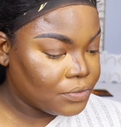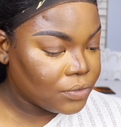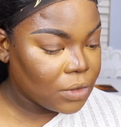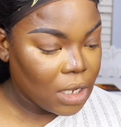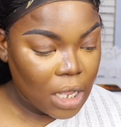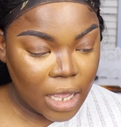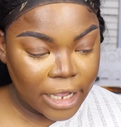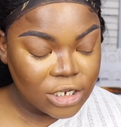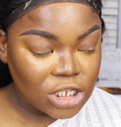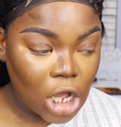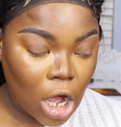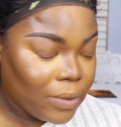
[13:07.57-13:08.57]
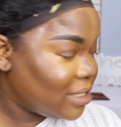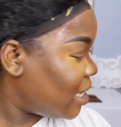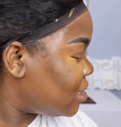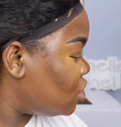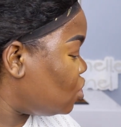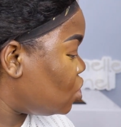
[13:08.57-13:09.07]
I usually always
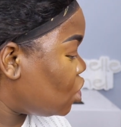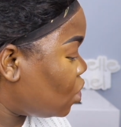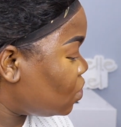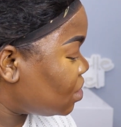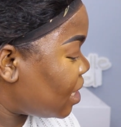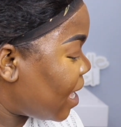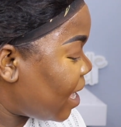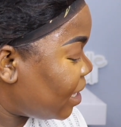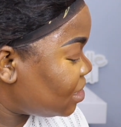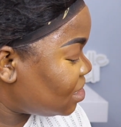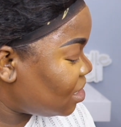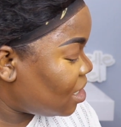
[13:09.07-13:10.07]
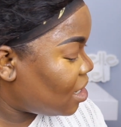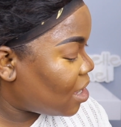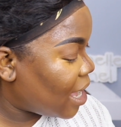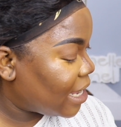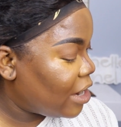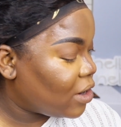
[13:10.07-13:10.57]
like to do the nose last.
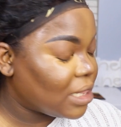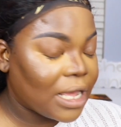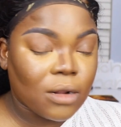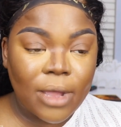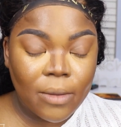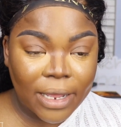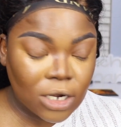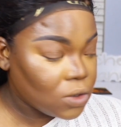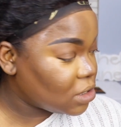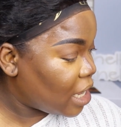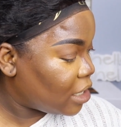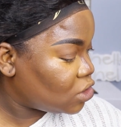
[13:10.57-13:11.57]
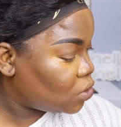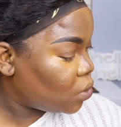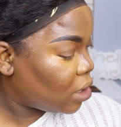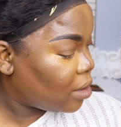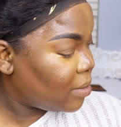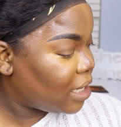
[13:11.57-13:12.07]
I care a lot about my nose
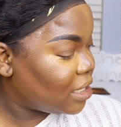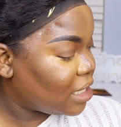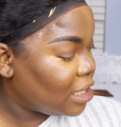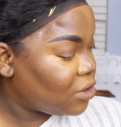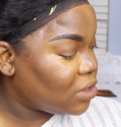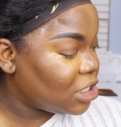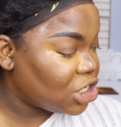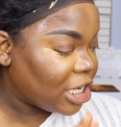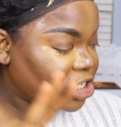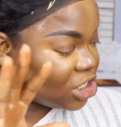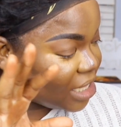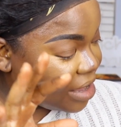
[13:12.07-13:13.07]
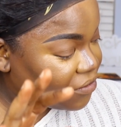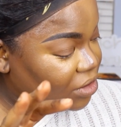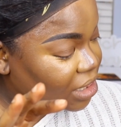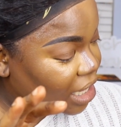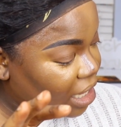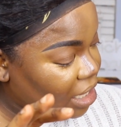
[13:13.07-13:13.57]
contour because it literally changes
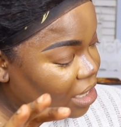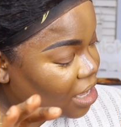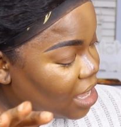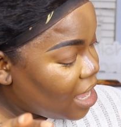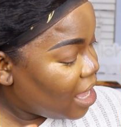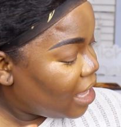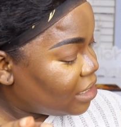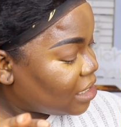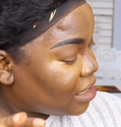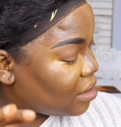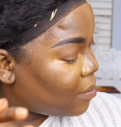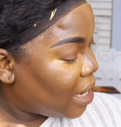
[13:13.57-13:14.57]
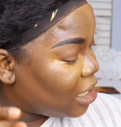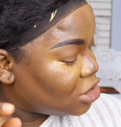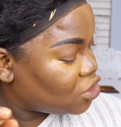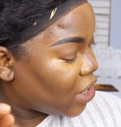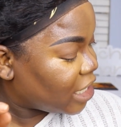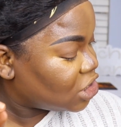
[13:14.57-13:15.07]
everything. It's like the main
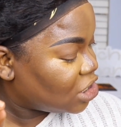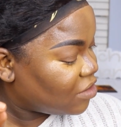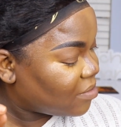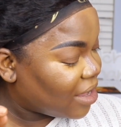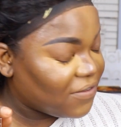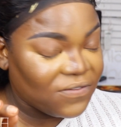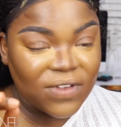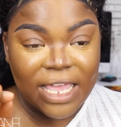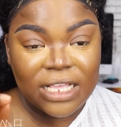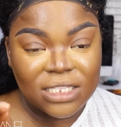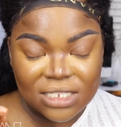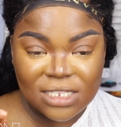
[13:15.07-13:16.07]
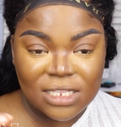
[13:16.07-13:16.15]
attraction of my face,